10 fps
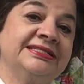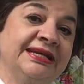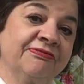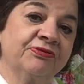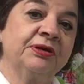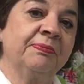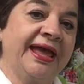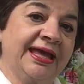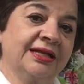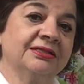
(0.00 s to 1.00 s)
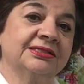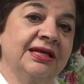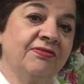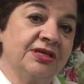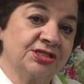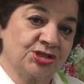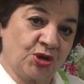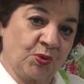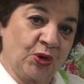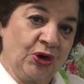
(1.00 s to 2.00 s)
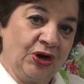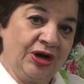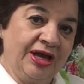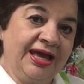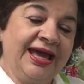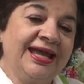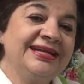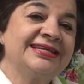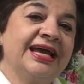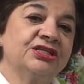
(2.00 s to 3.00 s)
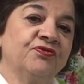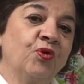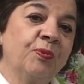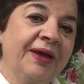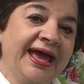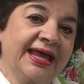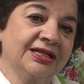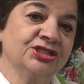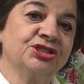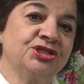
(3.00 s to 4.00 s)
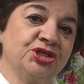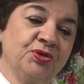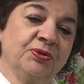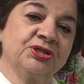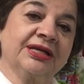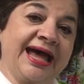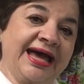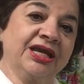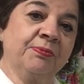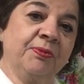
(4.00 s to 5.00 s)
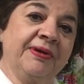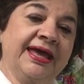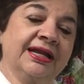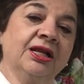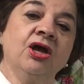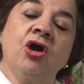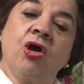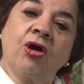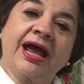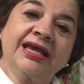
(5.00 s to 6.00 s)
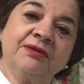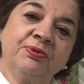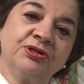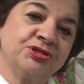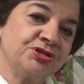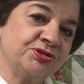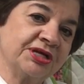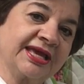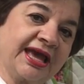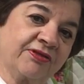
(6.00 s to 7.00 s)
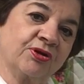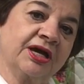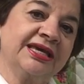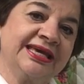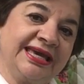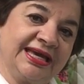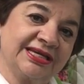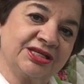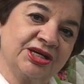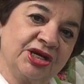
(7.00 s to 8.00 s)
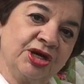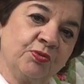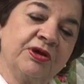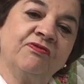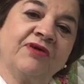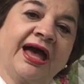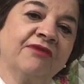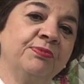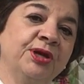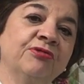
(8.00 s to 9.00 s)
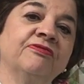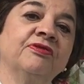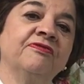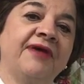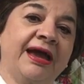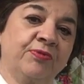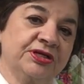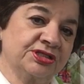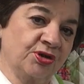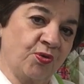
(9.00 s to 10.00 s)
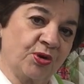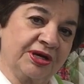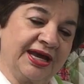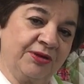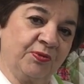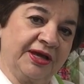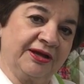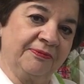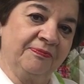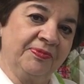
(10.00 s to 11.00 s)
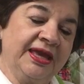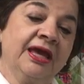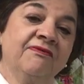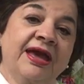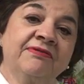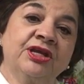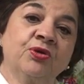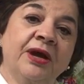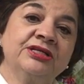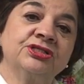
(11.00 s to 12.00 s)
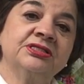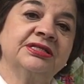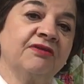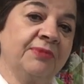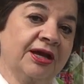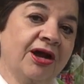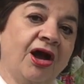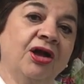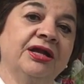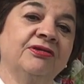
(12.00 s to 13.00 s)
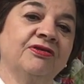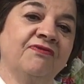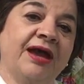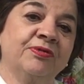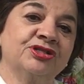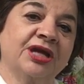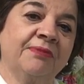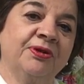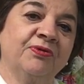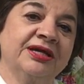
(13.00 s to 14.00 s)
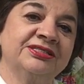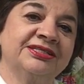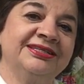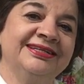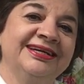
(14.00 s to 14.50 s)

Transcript: different panels in this store, and it takes 4 panels to line up a panel, or I can put you together a kit with 5 beautiful fabrics that coordinate well. If you have any questions, give me a call here at the Fabric Shop in Ruston.